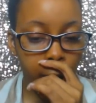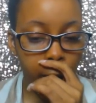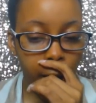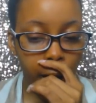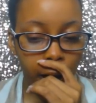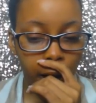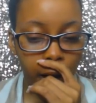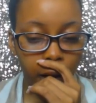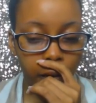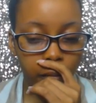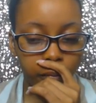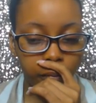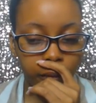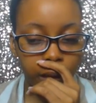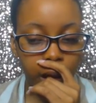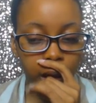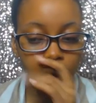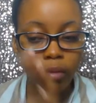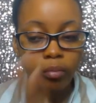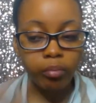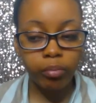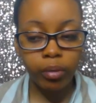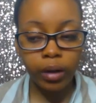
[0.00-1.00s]
Um,
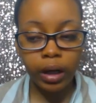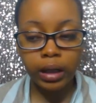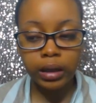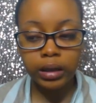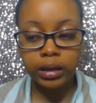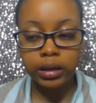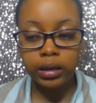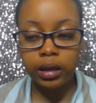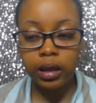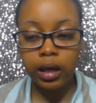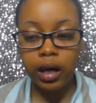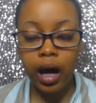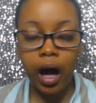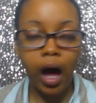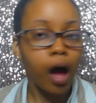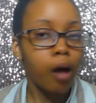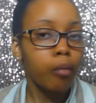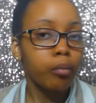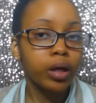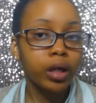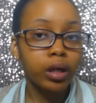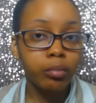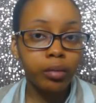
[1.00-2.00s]
but
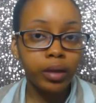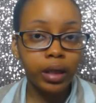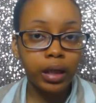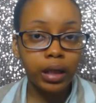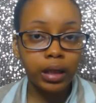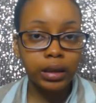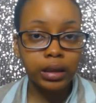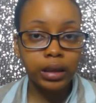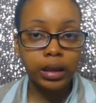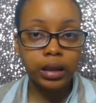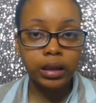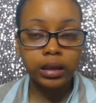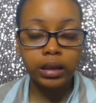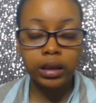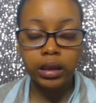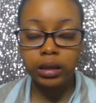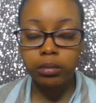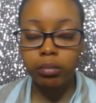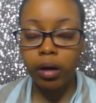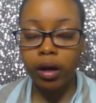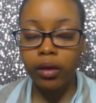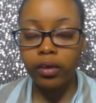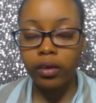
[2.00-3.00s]
I'm going to be getting to this
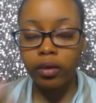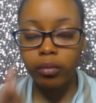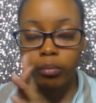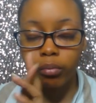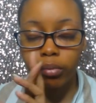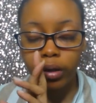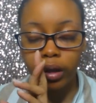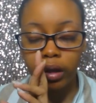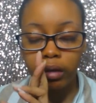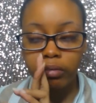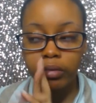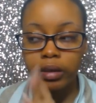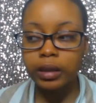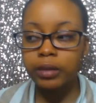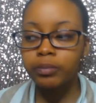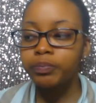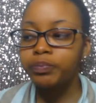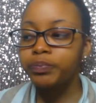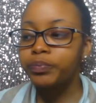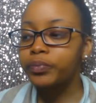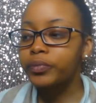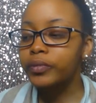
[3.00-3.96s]
this month, prayerfully.